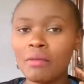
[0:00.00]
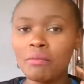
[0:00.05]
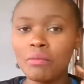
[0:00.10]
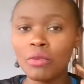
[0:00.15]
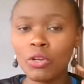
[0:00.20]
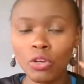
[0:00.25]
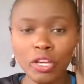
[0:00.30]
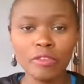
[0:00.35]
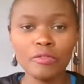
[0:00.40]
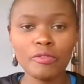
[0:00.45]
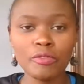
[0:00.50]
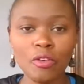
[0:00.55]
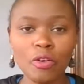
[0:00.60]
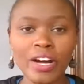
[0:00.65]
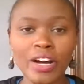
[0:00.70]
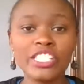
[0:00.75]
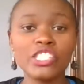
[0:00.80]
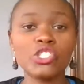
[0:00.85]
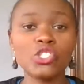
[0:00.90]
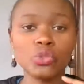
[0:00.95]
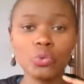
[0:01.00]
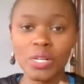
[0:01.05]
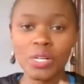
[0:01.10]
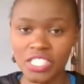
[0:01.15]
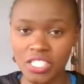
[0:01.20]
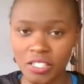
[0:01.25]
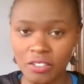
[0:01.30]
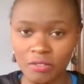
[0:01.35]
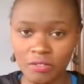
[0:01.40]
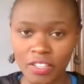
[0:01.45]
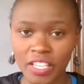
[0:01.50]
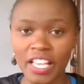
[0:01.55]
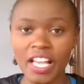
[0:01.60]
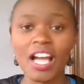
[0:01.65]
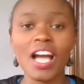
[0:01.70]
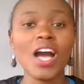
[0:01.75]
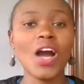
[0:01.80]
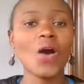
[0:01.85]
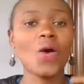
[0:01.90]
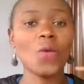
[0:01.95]
looking forward to achieving
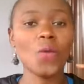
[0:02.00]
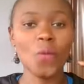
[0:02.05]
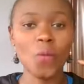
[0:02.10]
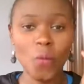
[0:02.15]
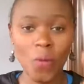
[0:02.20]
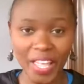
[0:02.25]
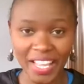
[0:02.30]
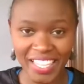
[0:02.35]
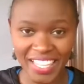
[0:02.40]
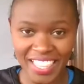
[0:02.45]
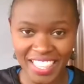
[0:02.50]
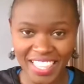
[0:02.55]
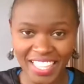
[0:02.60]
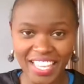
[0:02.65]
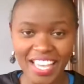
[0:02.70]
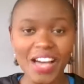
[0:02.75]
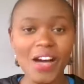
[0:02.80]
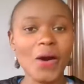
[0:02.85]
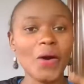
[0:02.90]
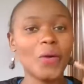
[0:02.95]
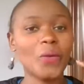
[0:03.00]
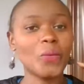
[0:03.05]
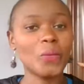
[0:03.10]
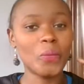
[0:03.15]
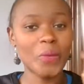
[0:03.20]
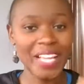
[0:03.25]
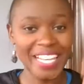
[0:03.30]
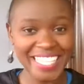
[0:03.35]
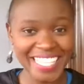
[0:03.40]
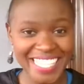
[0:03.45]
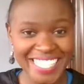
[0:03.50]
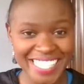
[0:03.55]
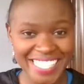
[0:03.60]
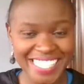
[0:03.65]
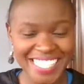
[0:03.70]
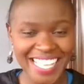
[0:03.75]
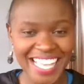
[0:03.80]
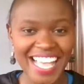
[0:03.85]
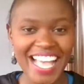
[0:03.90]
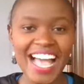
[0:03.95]
wealth, wellness,
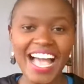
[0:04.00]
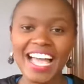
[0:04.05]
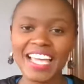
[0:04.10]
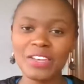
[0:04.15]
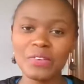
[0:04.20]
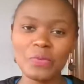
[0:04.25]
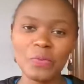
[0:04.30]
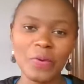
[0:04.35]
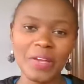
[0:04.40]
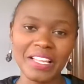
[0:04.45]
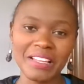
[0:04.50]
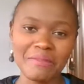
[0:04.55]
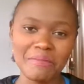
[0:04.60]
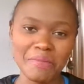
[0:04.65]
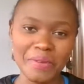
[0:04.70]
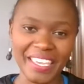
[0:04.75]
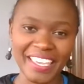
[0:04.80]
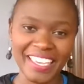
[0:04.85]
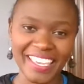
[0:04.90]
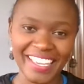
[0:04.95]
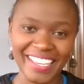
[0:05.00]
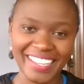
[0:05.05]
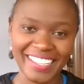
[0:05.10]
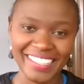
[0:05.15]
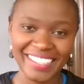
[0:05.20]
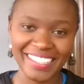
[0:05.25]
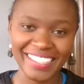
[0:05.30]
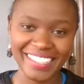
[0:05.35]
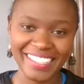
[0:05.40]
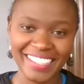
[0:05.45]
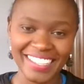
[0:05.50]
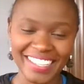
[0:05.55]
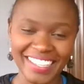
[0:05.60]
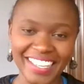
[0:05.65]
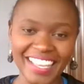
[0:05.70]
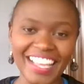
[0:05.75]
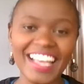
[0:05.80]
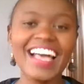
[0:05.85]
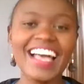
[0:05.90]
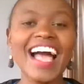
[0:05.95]
and well being.
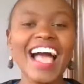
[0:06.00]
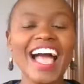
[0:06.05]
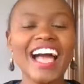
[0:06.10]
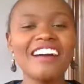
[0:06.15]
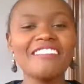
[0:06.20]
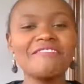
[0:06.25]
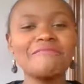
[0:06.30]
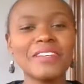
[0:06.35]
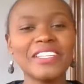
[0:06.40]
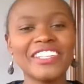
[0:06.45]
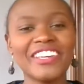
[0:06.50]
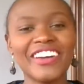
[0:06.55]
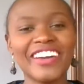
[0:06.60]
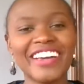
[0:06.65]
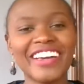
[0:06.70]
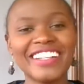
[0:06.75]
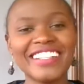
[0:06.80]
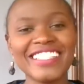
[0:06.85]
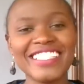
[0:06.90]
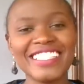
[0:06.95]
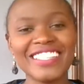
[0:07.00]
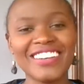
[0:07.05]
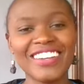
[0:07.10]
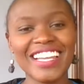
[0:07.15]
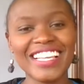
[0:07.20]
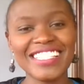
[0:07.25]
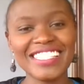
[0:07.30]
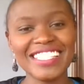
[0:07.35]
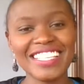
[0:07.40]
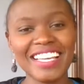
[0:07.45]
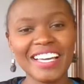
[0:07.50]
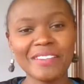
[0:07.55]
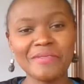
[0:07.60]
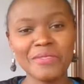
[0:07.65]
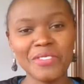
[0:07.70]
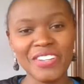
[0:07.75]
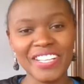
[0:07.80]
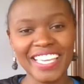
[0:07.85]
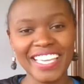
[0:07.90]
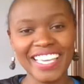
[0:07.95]
I have been your girl, Scholastica
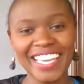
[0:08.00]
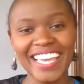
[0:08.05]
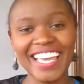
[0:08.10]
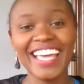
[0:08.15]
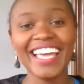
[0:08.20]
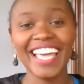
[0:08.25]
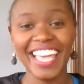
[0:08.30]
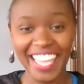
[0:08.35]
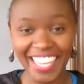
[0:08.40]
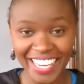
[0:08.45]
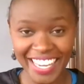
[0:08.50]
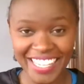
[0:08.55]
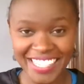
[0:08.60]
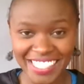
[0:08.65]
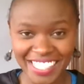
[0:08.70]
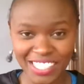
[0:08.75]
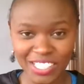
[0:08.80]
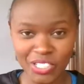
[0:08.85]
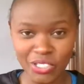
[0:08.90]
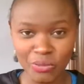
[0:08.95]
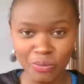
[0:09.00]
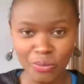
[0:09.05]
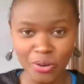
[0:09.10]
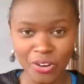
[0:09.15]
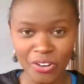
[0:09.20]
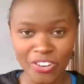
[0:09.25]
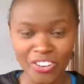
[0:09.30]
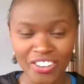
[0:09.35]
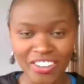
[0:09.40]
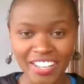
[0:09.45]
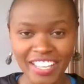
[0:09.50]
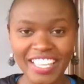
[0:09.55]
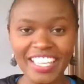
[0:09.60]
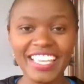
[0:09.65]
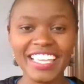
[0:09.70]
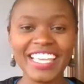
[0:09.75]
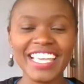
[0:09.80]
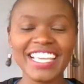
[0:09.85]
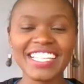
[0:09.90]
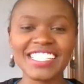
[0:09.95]
Mugi, and until tomorrow,
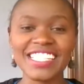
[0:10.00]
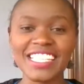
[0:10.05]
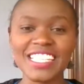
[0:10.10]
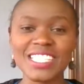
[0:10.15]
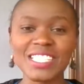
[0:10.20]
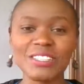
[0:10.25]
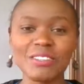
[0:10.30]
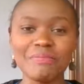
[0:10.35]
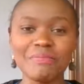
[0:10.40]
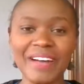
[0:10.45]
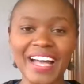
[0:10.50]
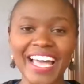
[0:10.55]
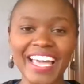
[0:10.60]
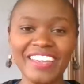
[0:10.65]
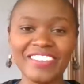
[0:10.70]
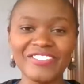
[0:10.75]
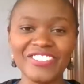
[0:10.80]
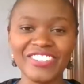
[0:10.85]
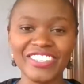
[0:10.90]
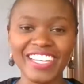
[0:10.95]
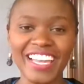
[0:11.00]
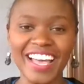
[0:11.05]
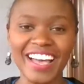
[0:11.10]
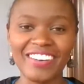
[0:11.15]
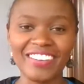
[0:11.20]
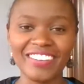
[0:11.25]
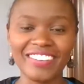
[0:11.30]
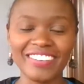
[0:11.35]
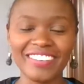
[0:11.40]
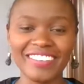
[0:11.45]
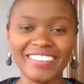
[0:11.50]
it is goodbye for now.